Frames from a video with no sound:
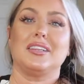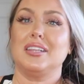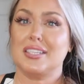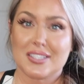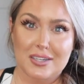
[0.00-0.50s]

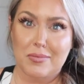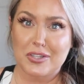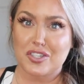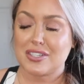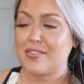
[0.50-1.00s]
Listed a
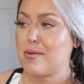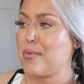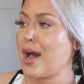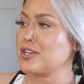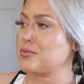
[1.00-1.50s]
bunch of stuff
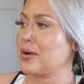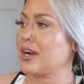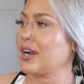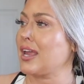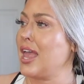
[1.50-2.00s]
on
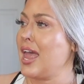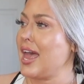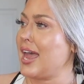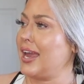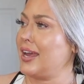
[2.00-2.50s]
Poshmark,
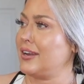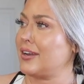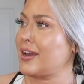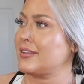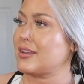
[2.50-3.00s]
and
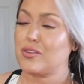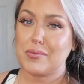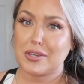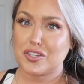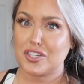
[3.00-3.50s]
uh, definitely
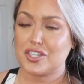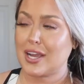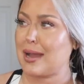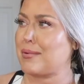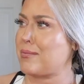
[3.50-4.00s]
make sure to
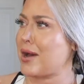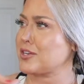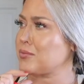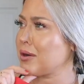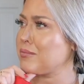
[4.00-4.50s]
check out my
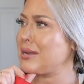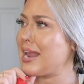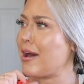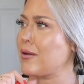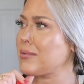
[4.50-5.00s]
Poshmark. But
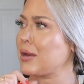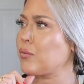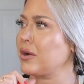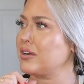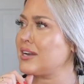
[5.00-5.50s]
now I'm
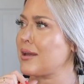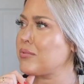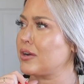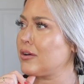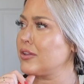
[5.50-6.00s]
like, where did I
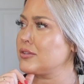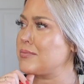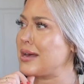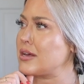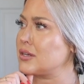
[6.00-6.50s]
put all those
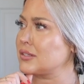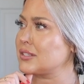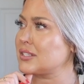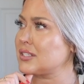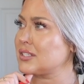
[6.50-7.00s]

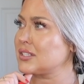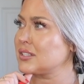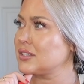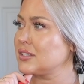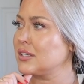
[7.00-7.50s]
belts?
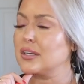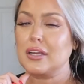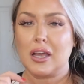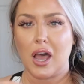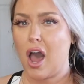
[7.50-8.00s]

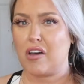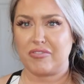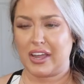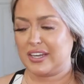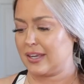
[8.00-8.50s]
I'll
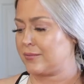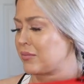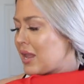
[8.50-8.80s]
find it.